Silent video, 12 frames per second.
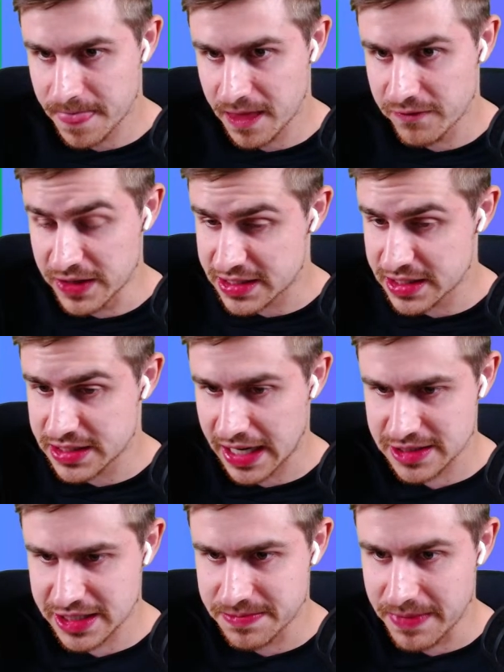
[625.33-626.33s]
Vincent has
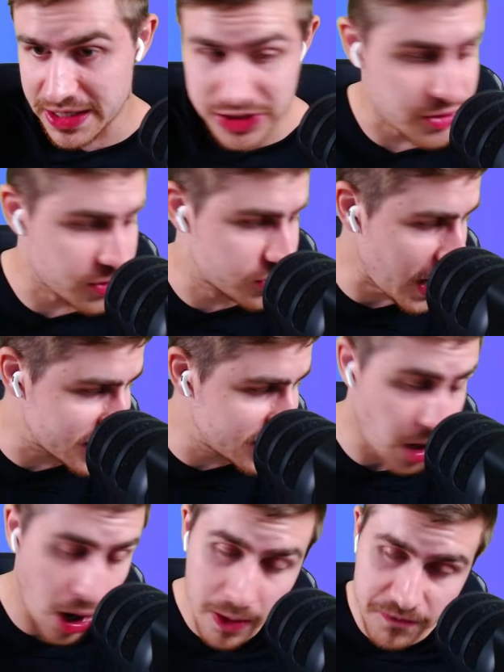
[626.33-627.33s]
his message retracted.
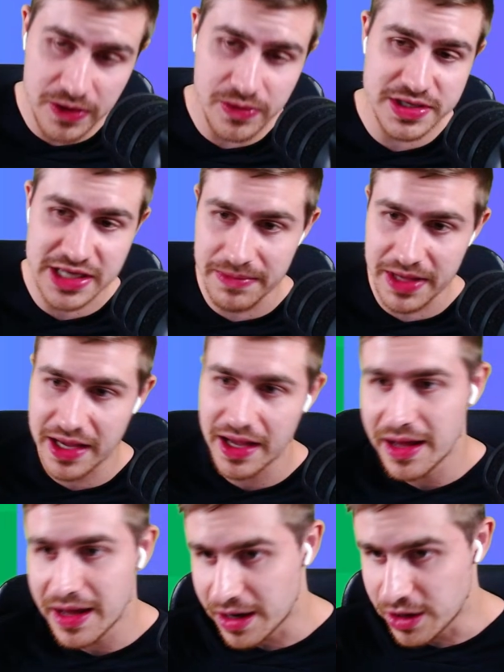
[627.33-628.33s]
Hopefully it was something
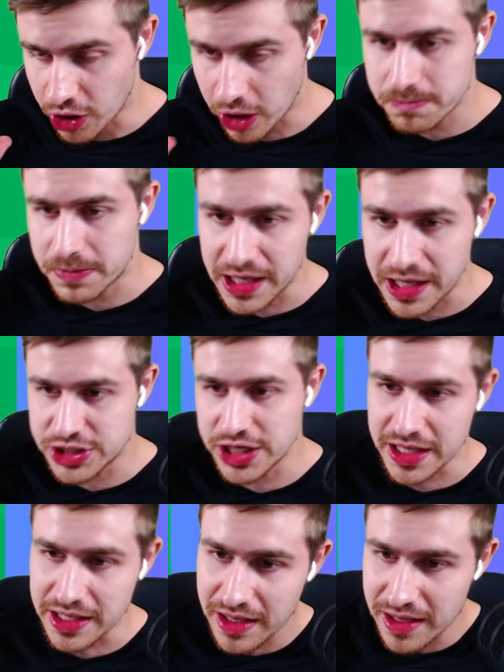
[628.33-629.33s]
not
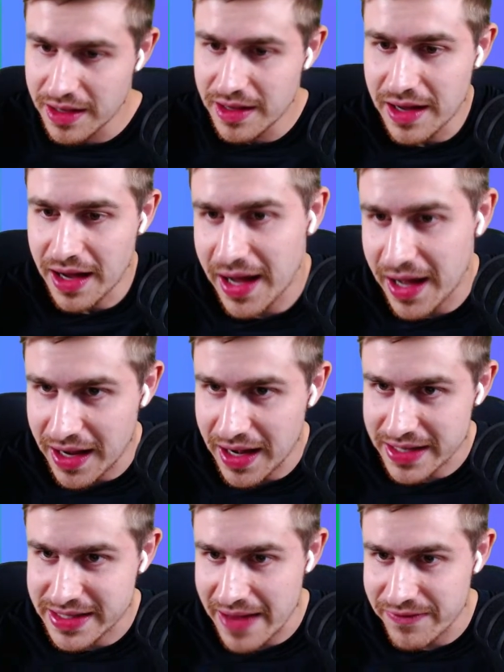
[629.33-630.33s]
PG,
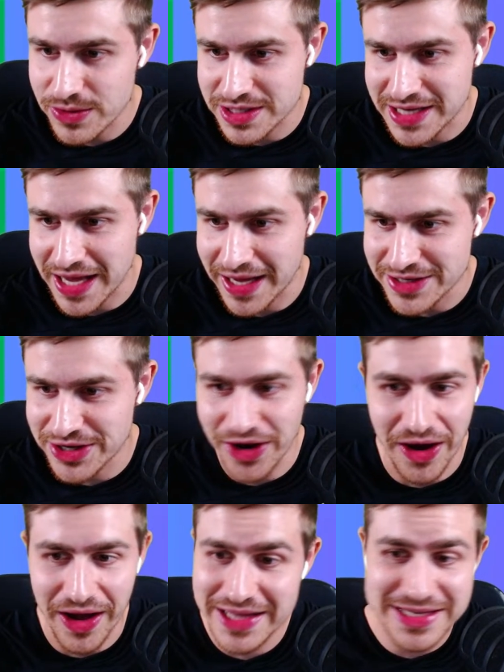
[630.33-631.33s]
like David was saying. So
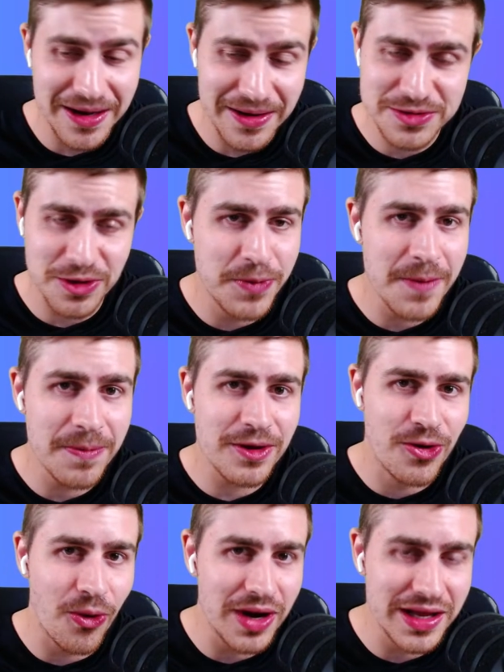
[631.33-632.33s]
yeah, it's what people are
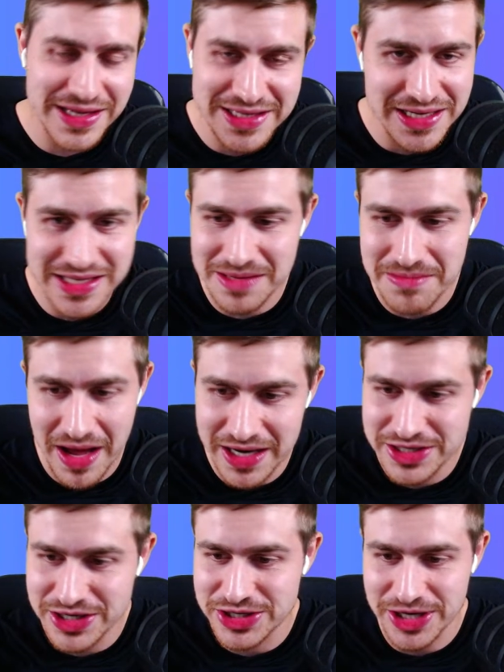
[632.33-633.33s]
calling the assistant
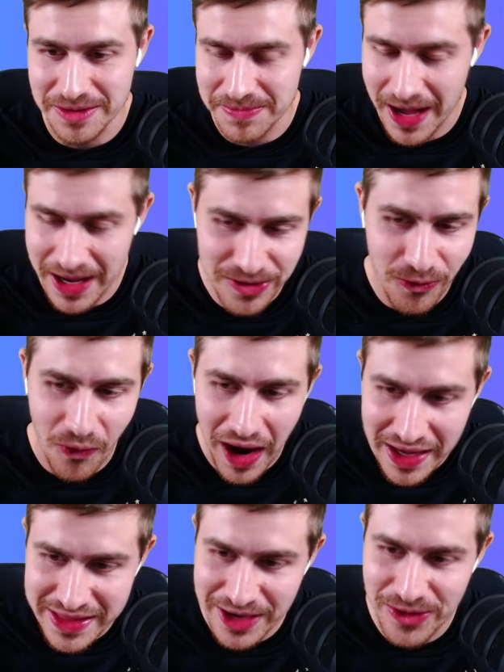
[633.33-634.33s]
manager chip. I don't know why
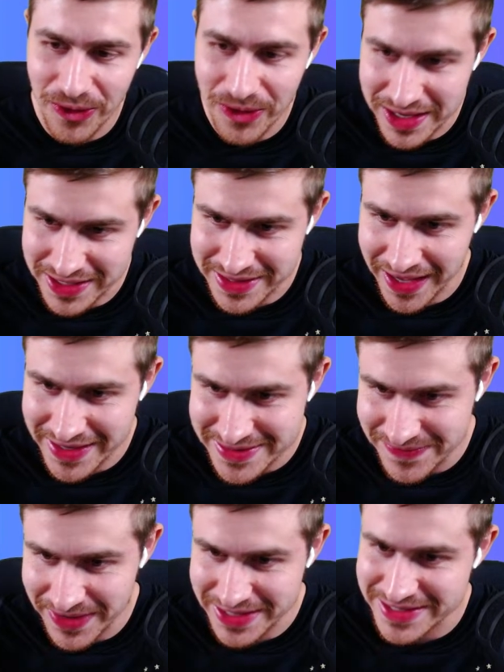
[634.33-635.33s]
they're calling it that,
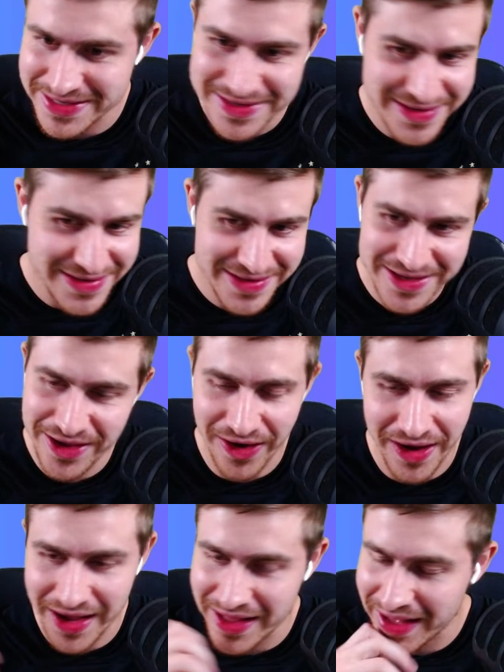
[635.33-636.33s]
but
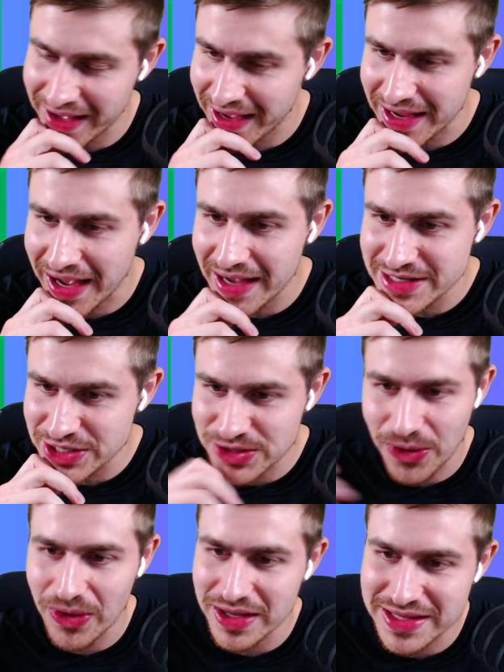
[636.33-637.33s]
yeah, I just
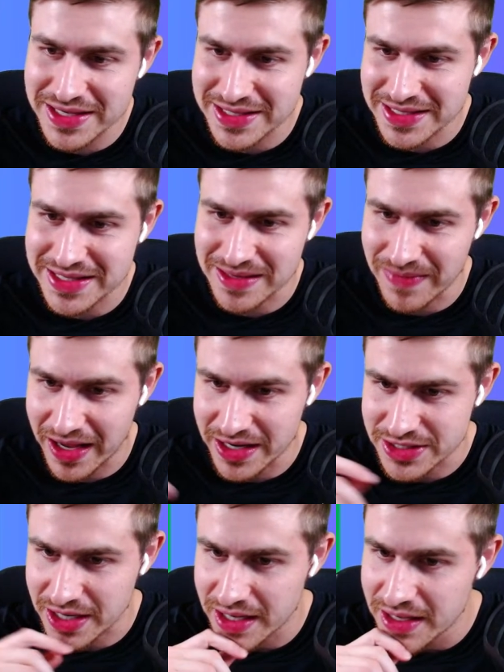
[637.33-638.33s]
call it the assistant
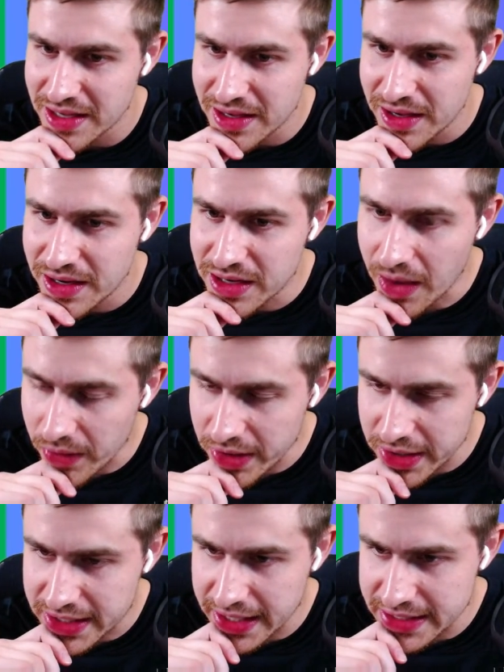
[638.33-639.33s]
manager. No worry,
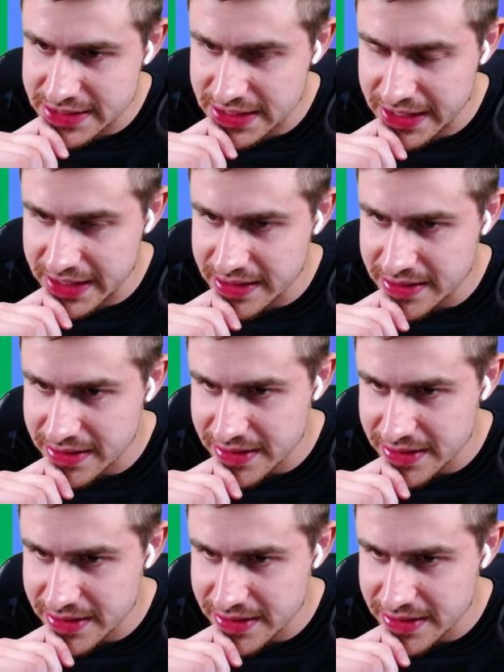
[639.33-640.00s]
Kingsley.